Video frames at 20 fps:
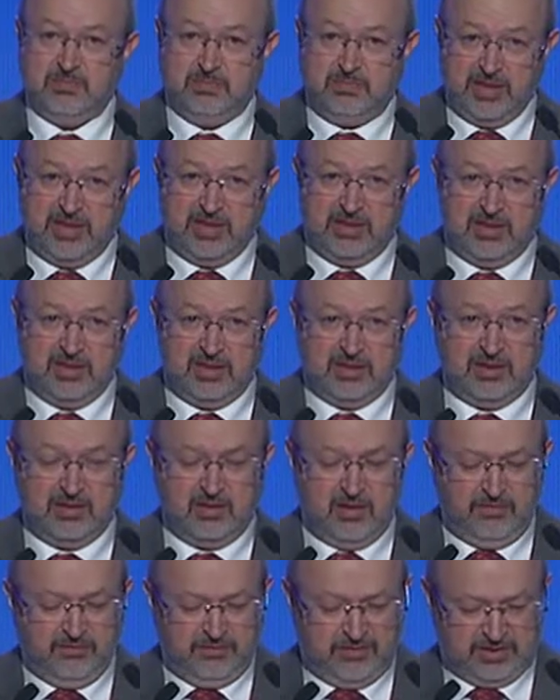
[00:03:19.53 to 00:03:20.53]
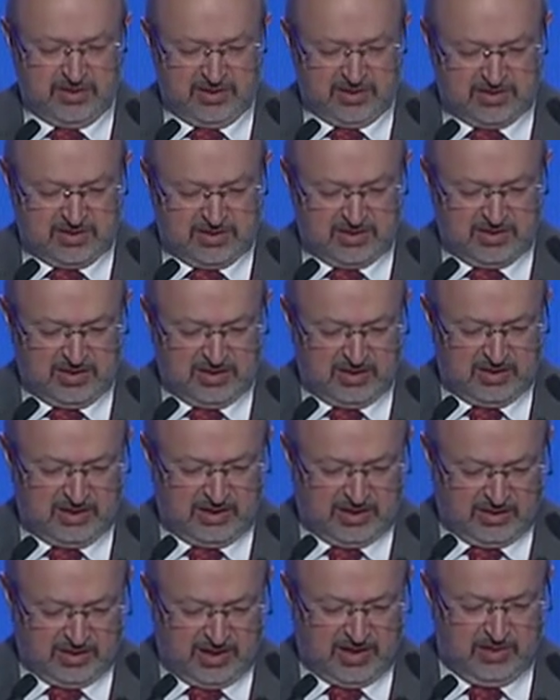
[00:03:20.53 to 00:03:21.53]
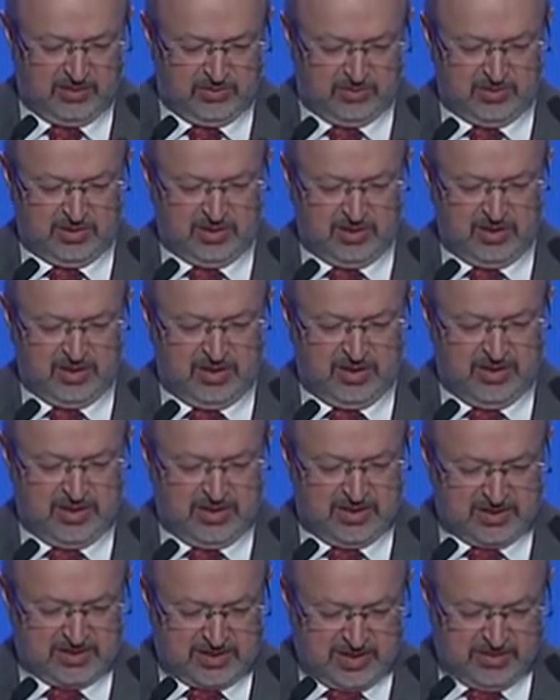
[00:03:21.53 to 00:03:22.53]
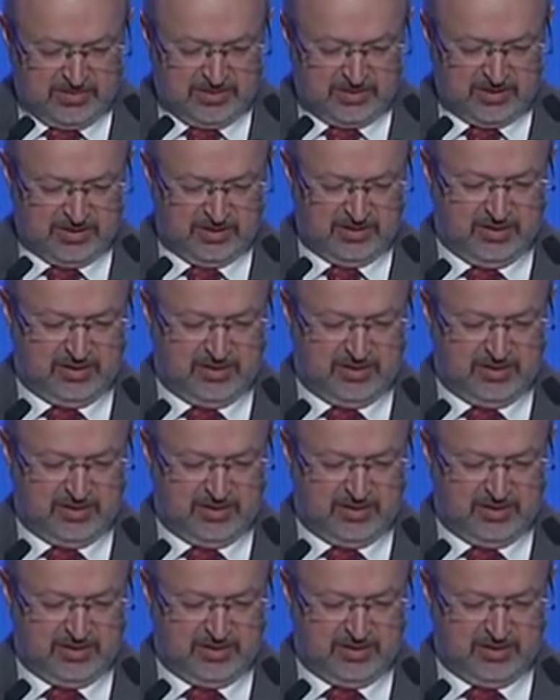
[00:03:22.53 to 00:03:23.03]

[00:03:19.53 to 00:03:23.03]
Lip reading: building confidence around cyber